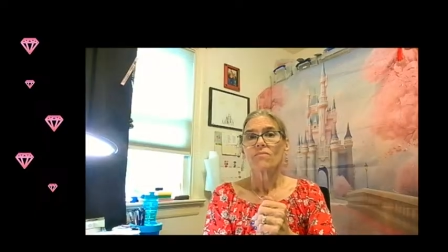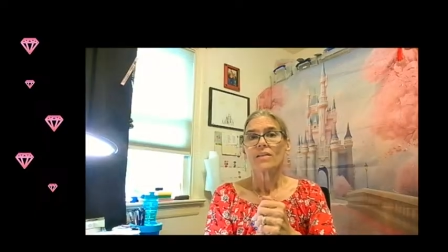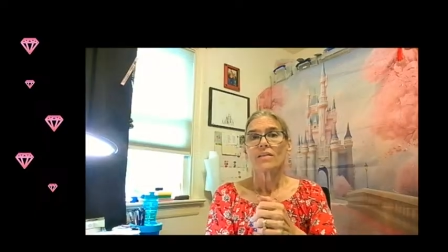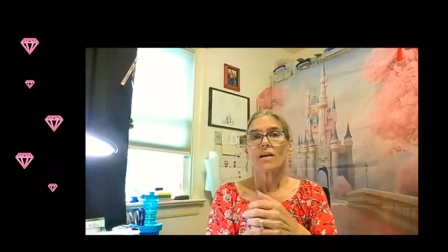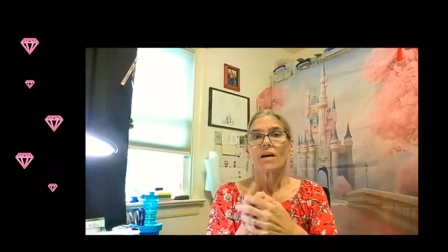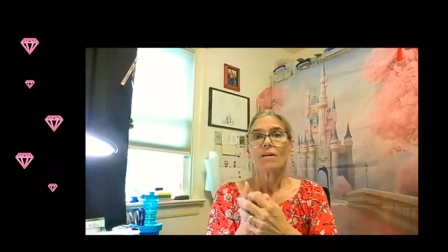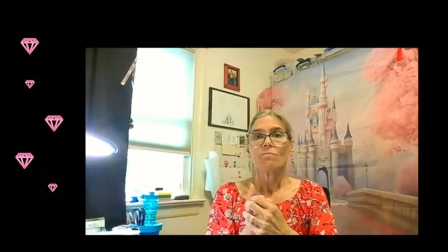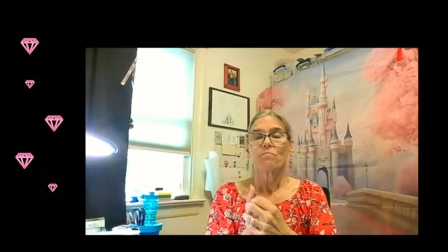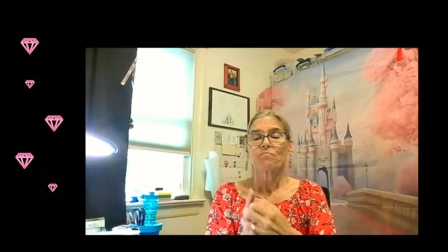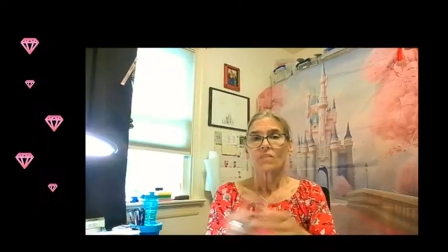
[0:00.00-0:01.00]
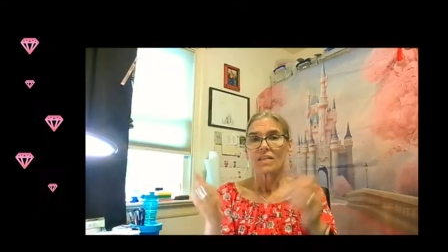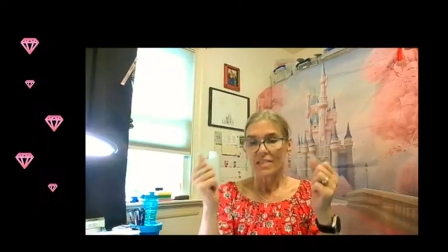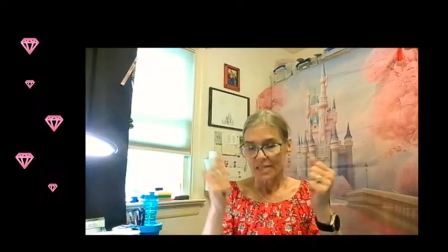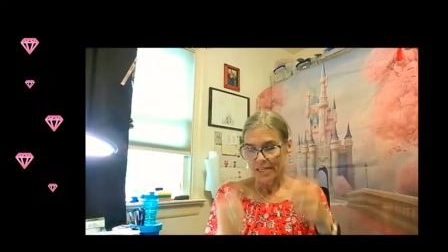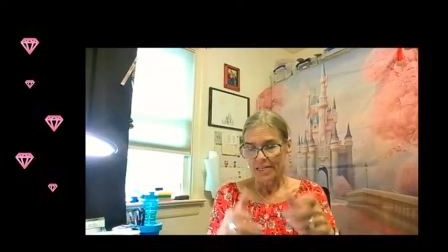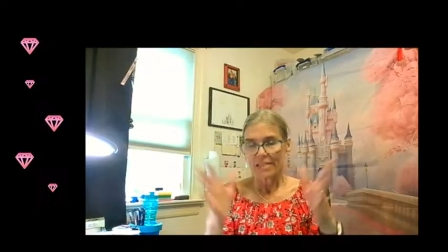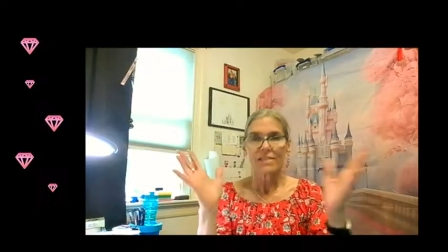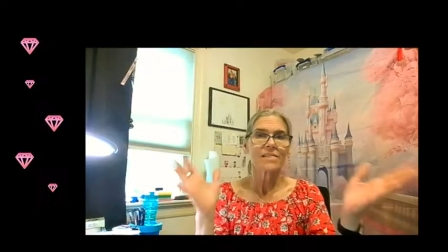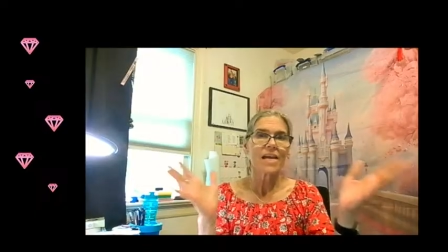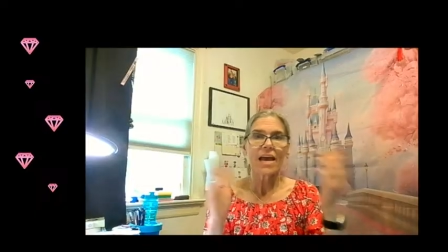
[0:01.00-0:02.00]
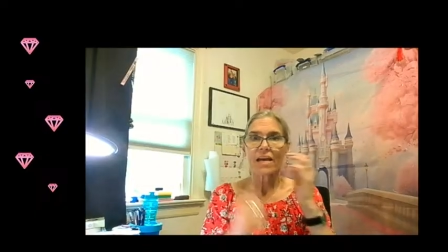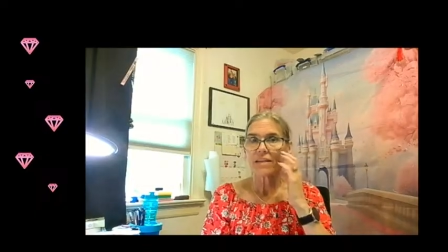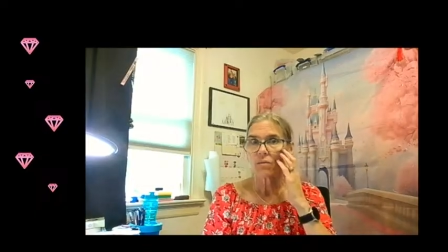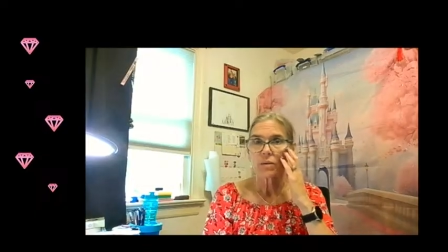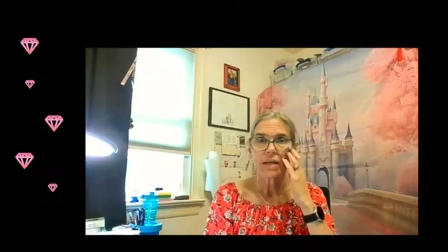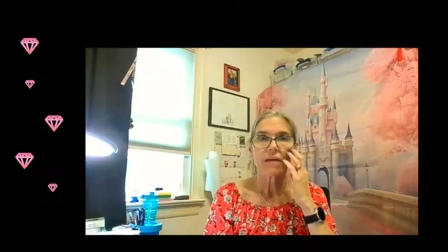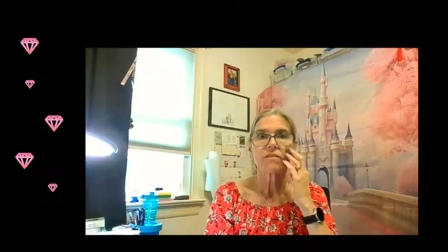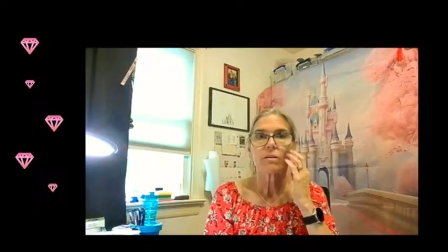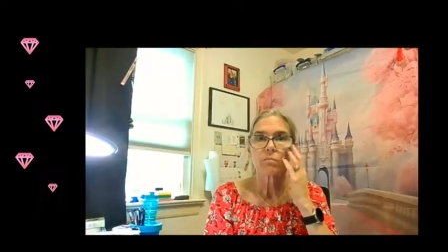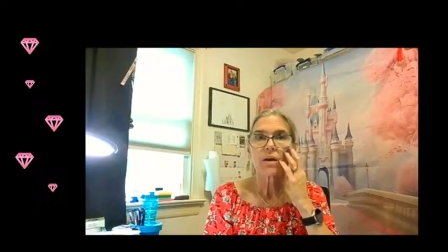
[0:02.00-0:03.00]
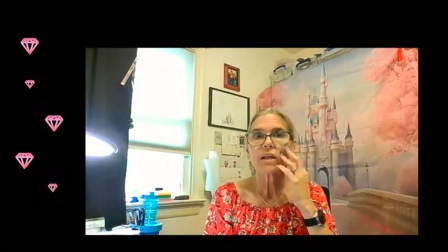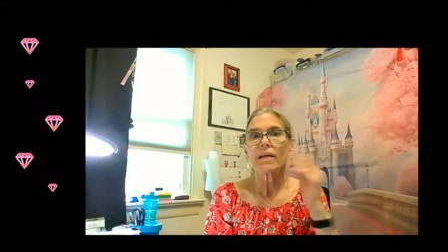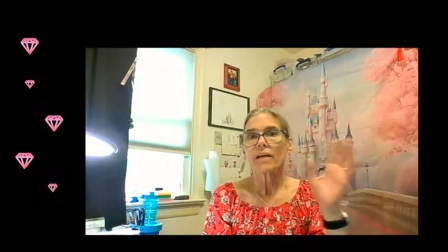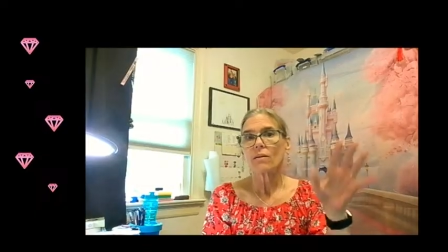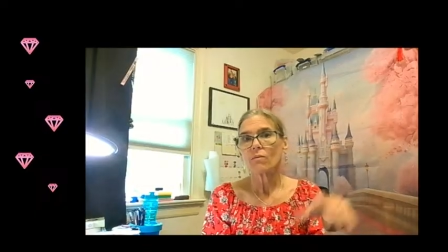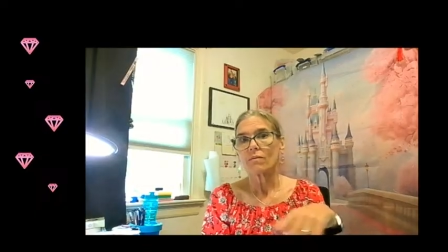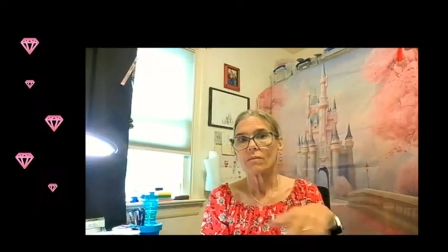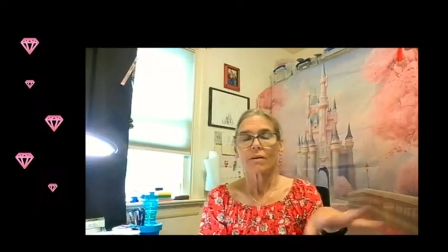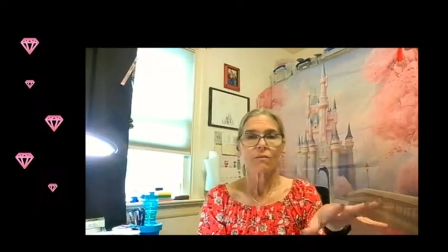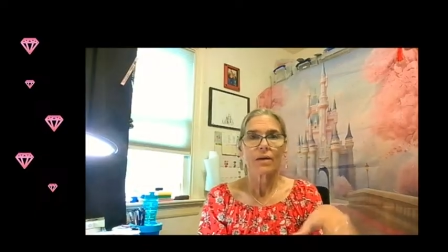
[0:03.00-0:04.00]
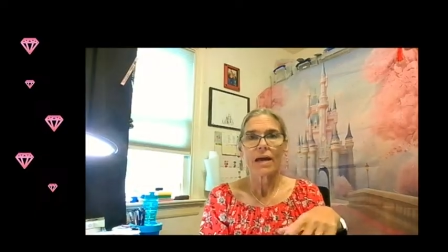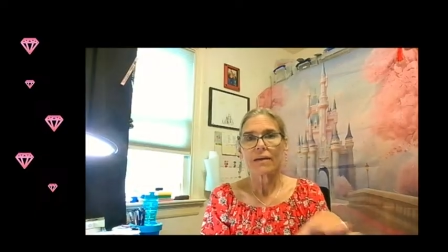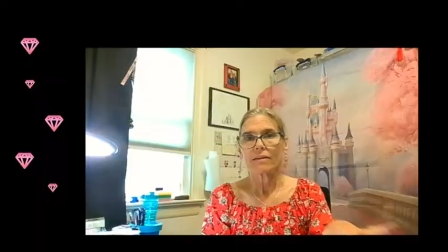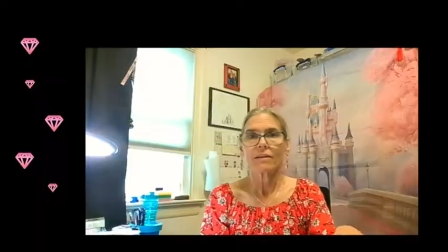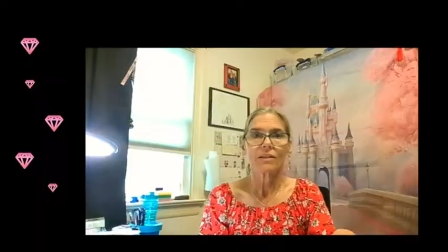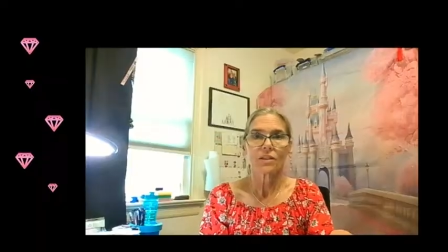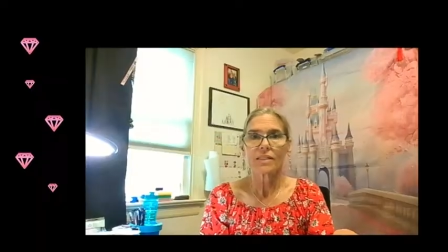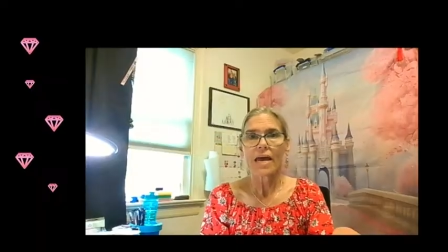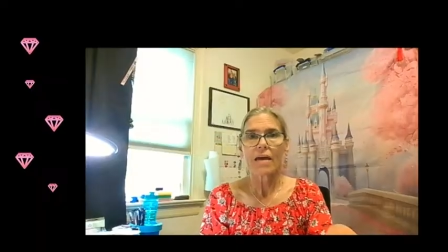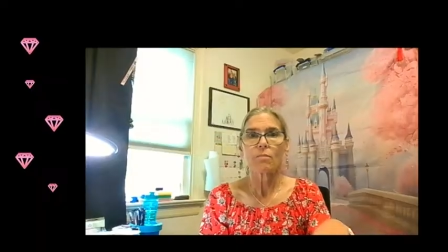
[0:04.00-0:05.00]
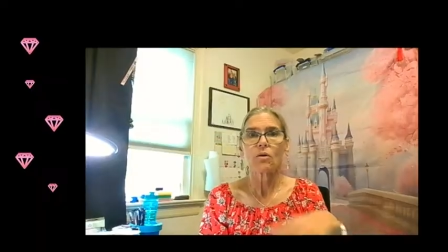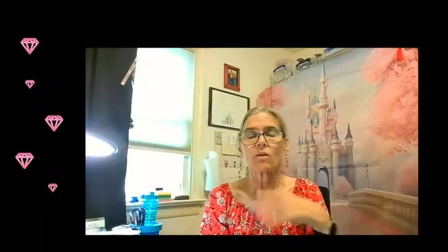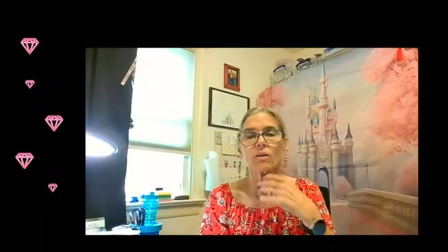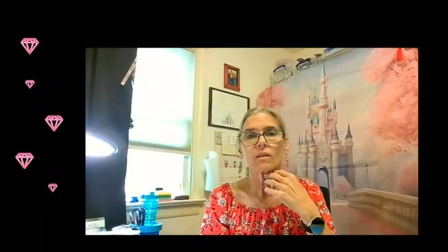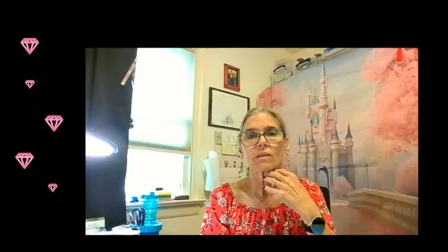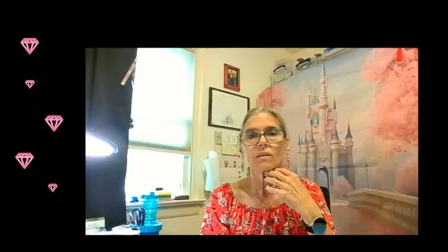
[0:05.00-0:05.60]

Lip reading: the stick it in the stand, and we'd have an umbrella, and we had a little table,